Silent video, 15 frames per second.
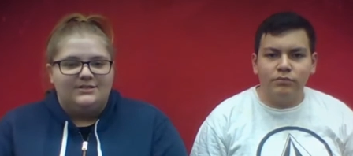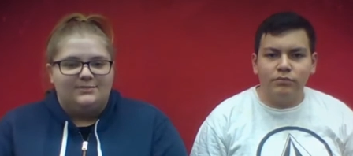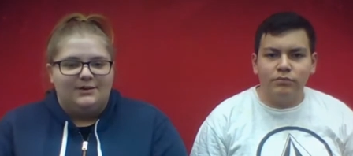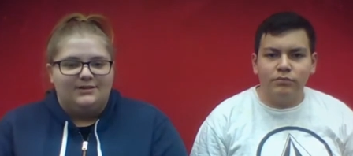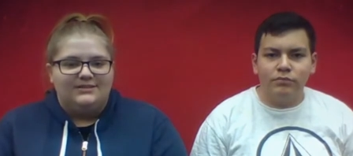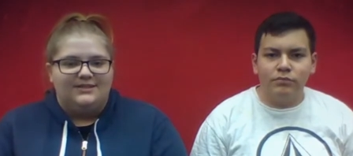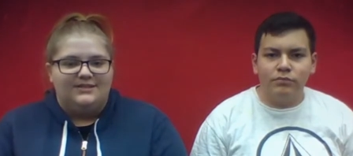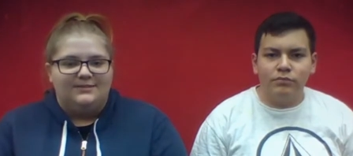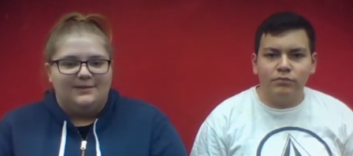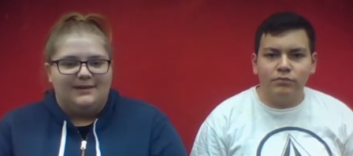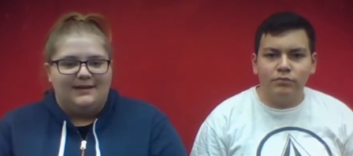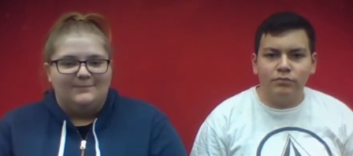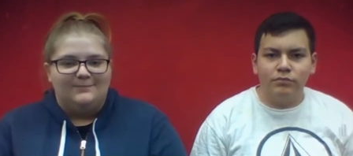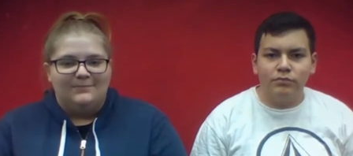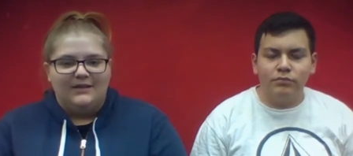Speaker 1: to
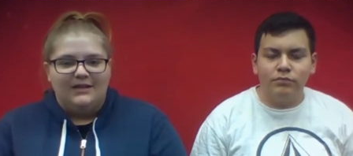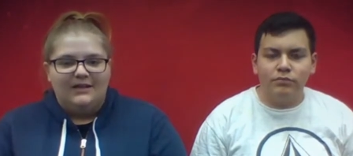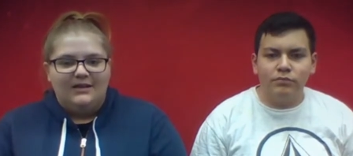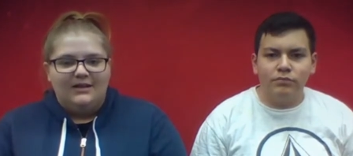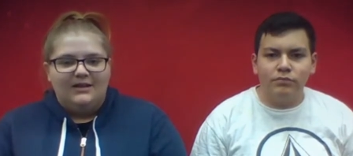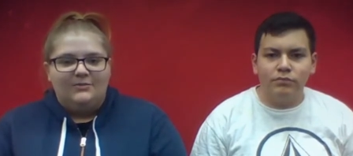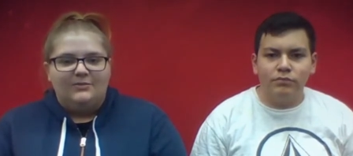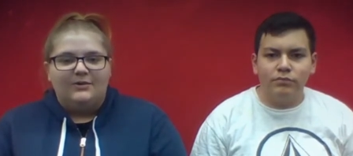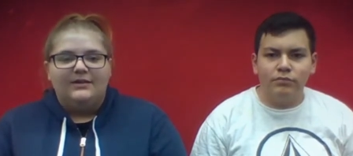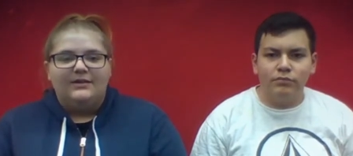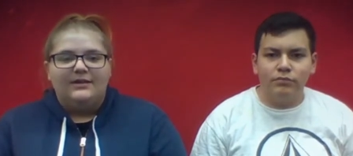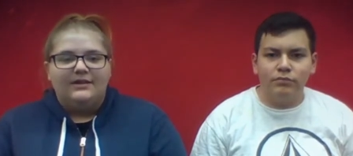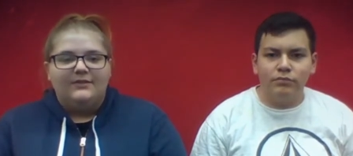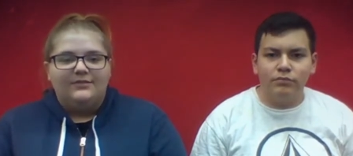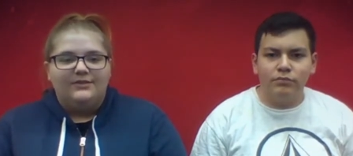participate. We're
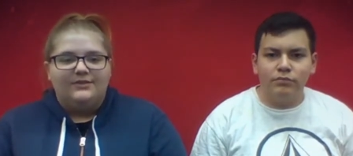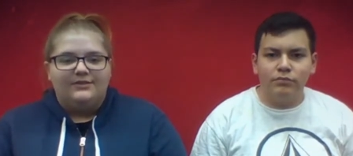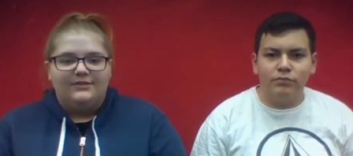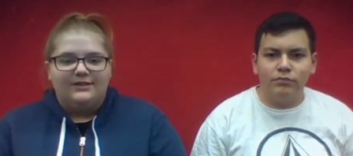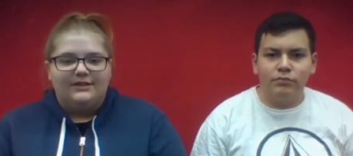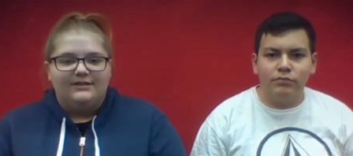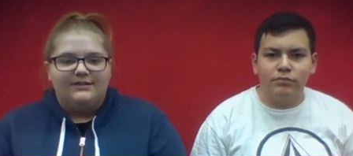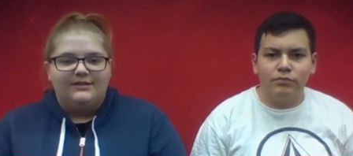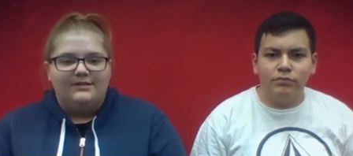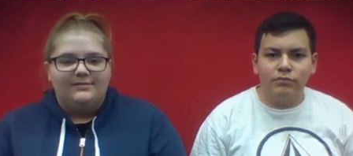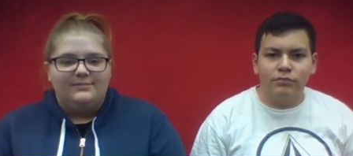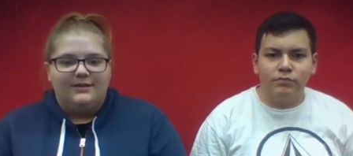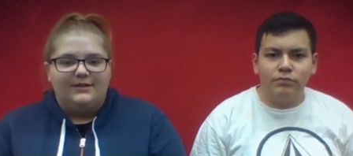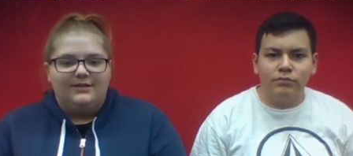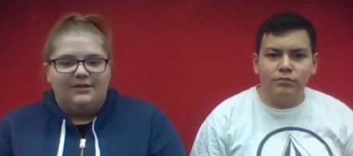looking for students to
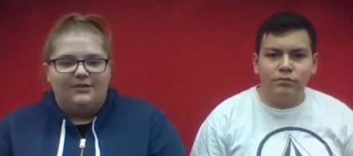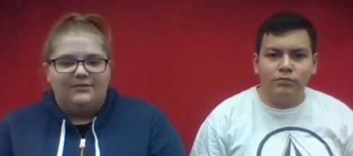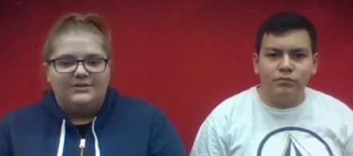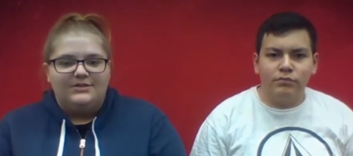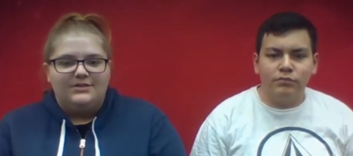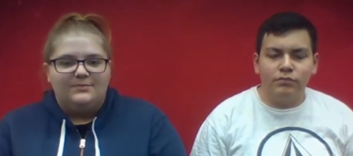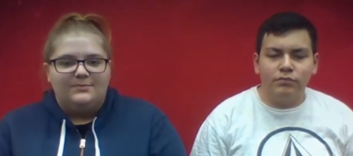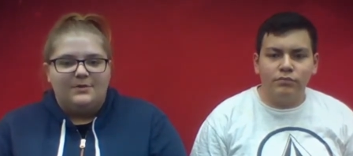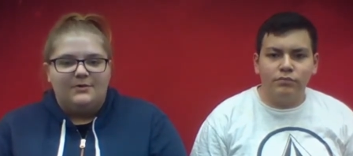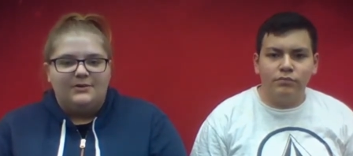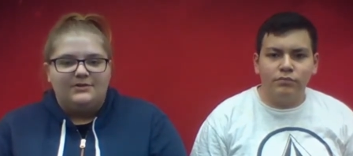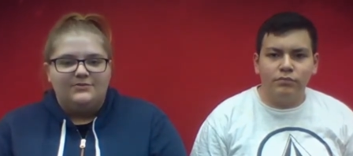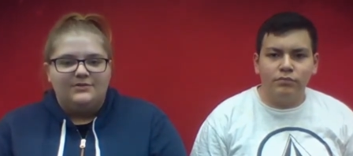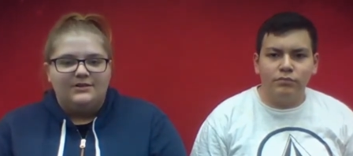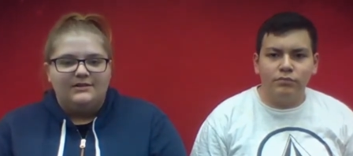submit their original
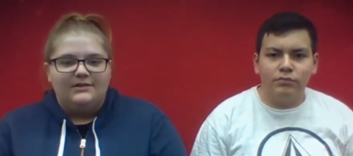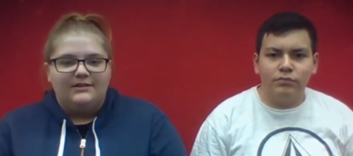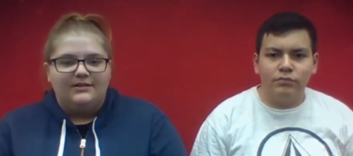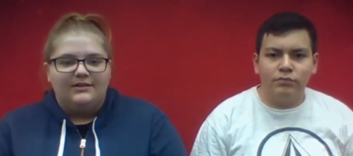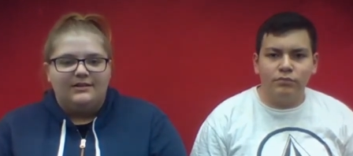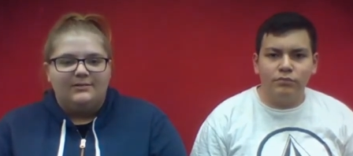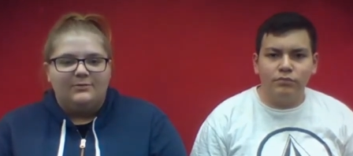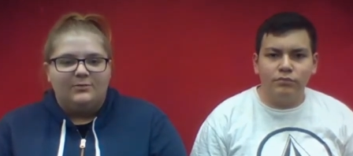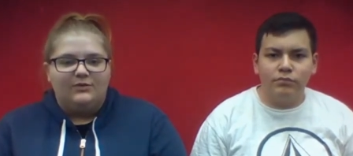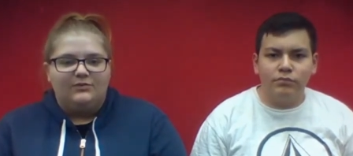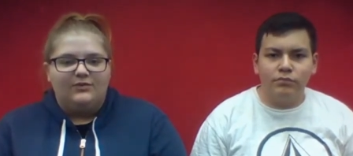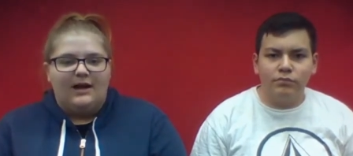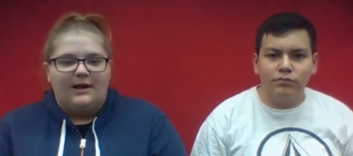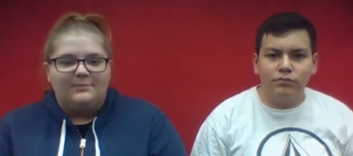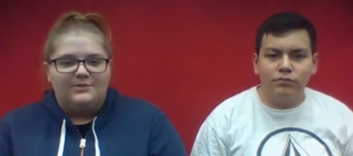poetry, lyrics, or
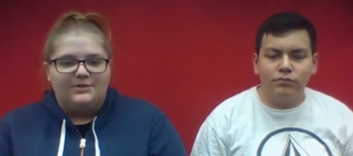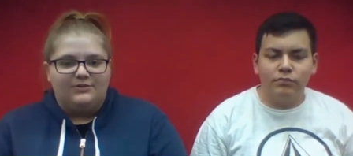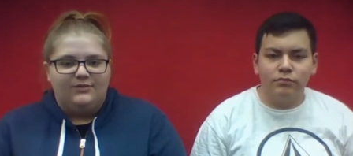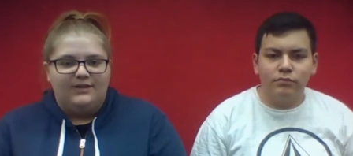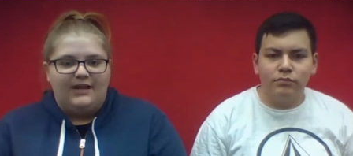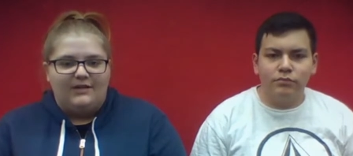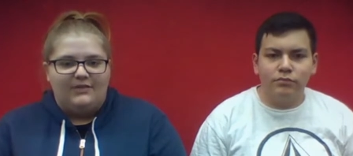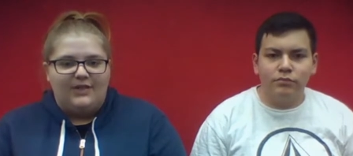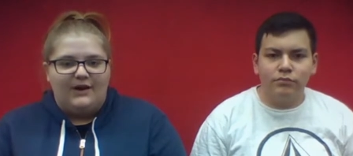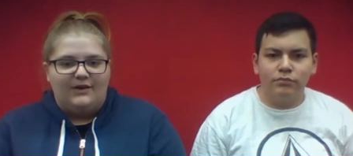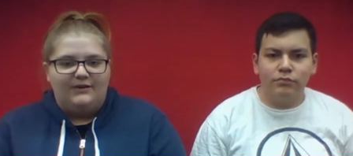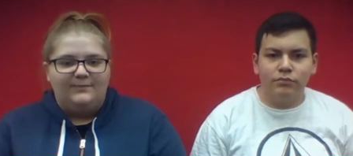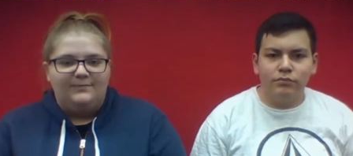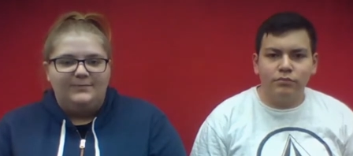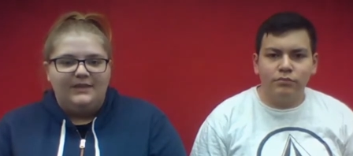rap to read out
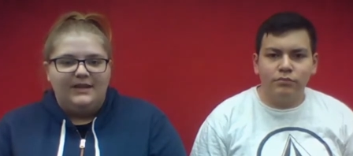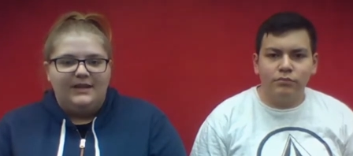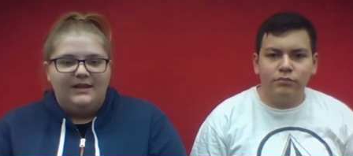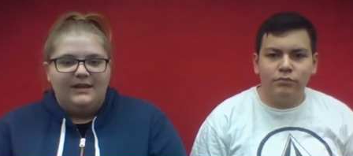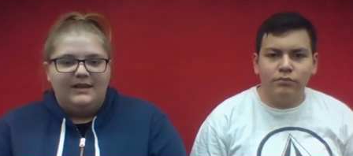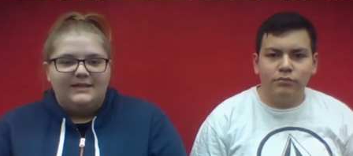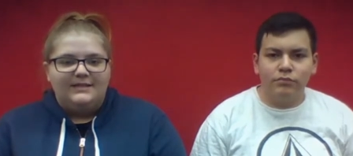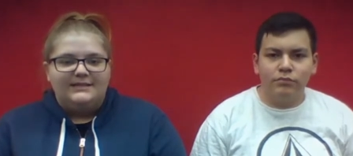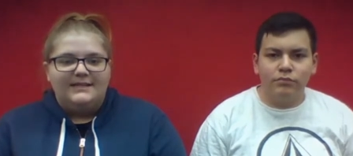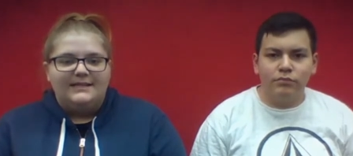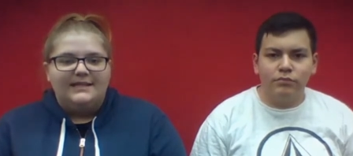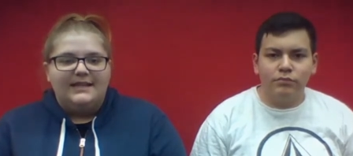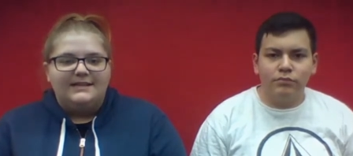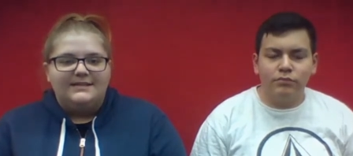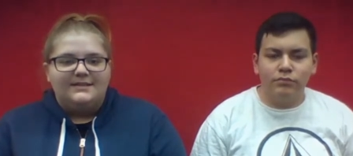loud. The
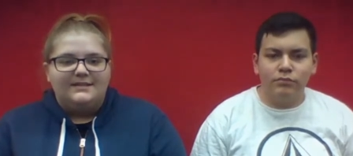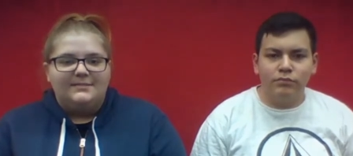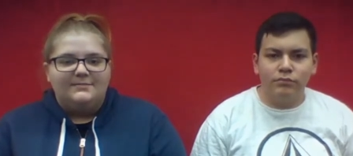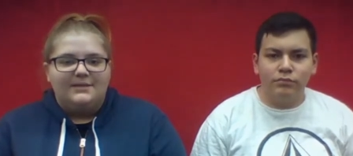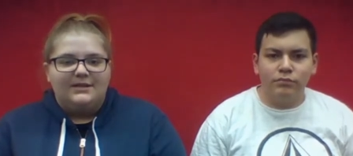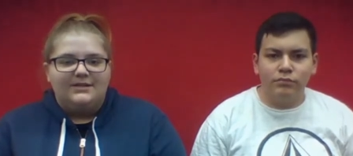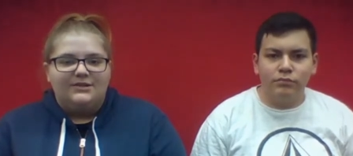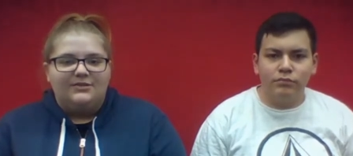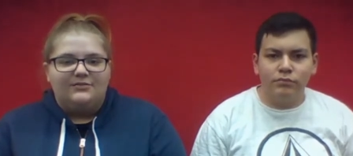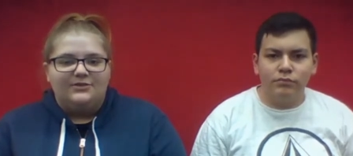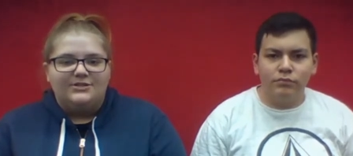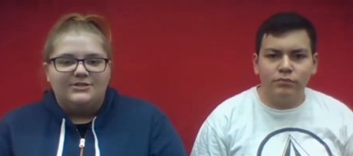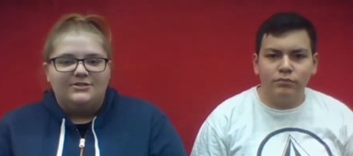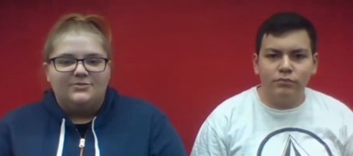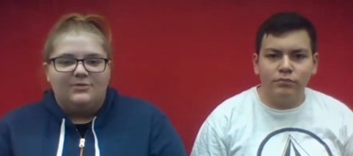deadline to submit your
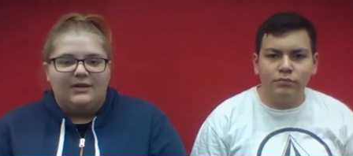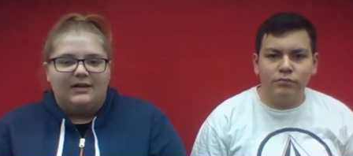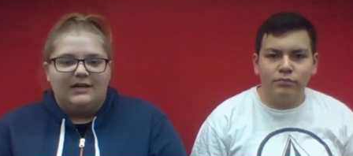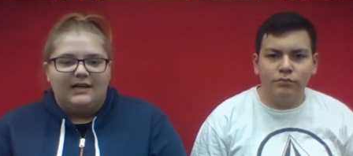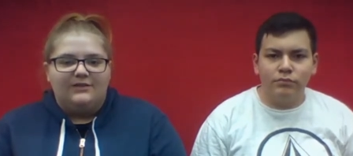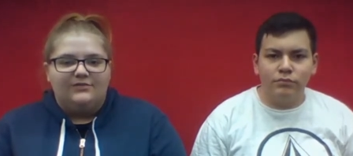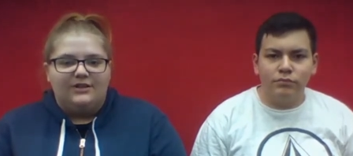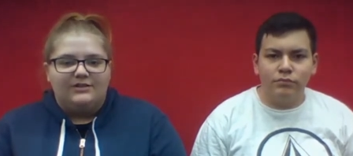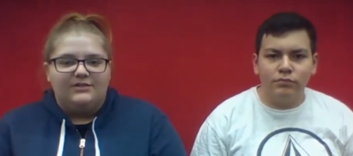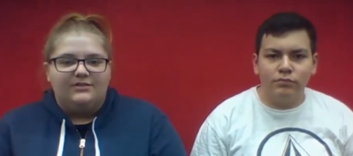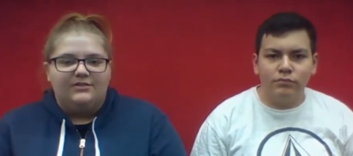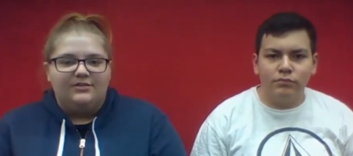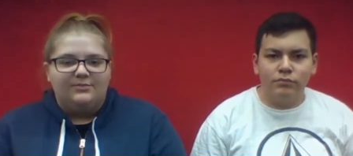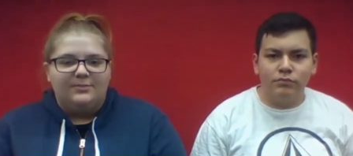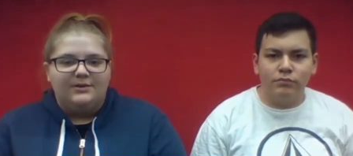original work and
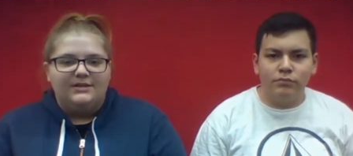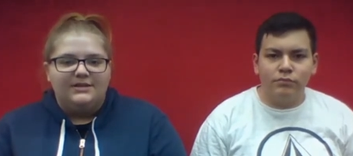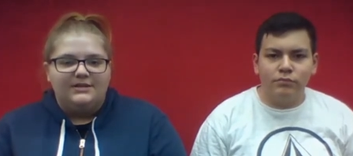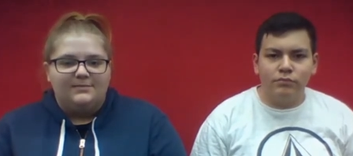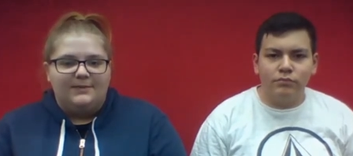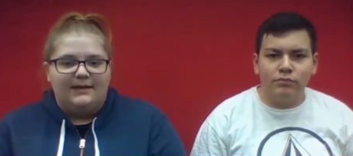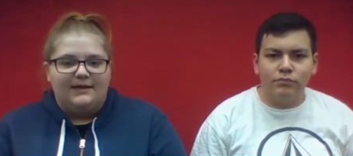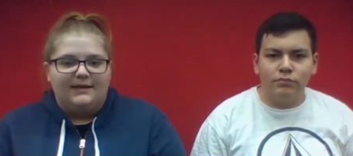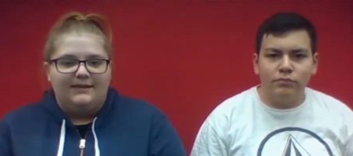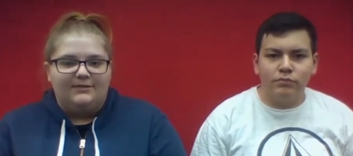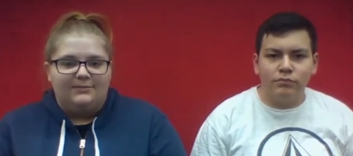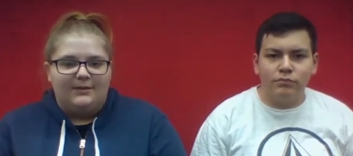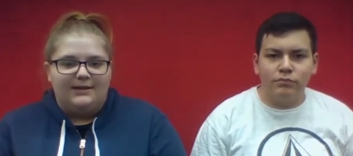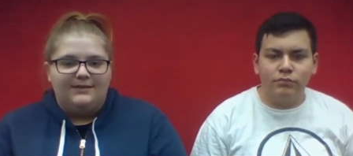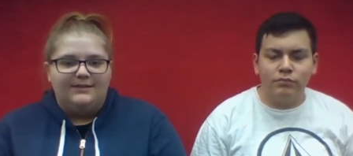register to participate is
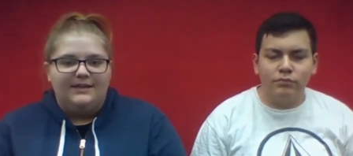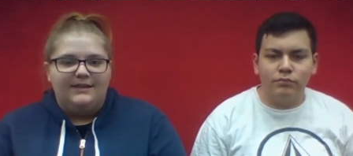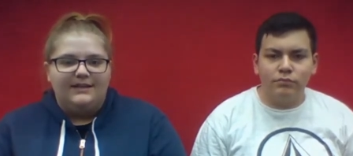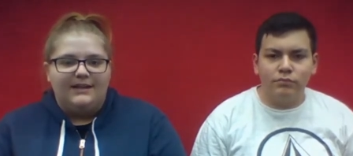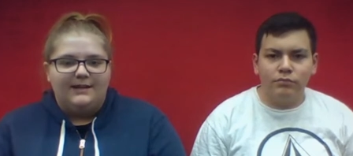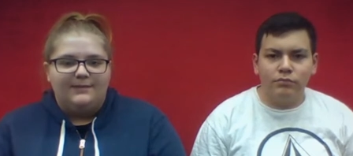Wednesday,